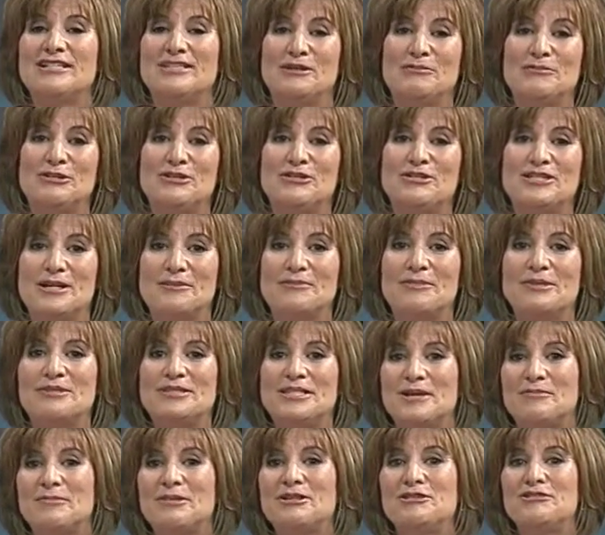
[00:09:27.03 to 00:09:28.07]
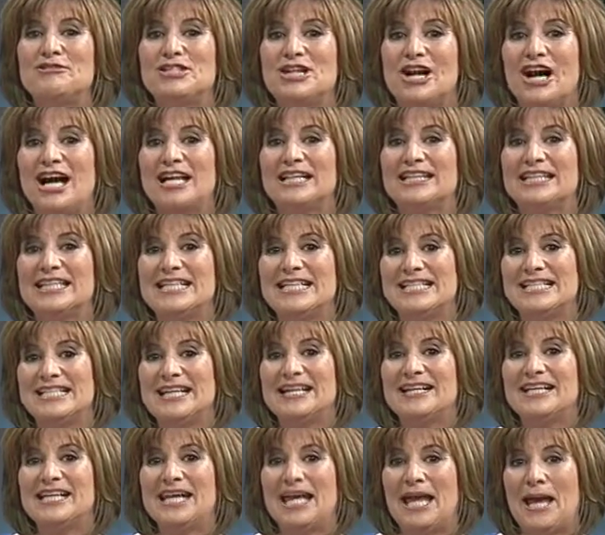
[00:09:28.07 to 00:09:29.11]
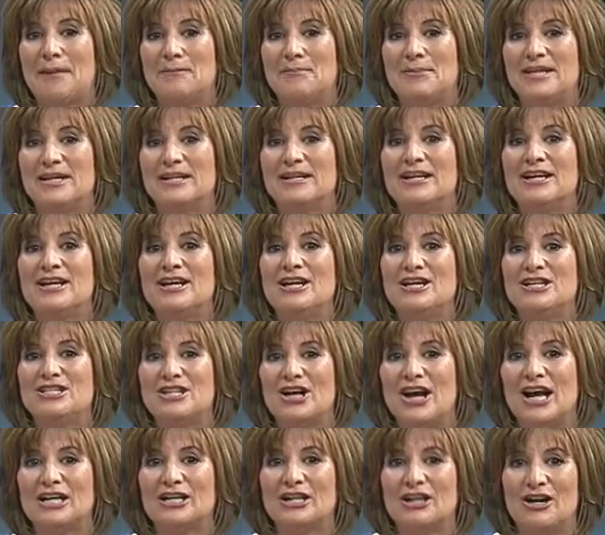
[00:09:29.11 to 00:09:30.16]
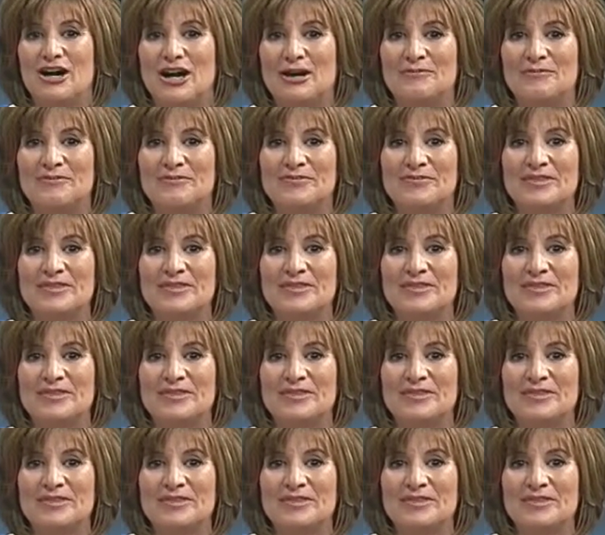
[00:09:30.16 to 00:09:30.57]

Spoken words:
www.lisacampion.com.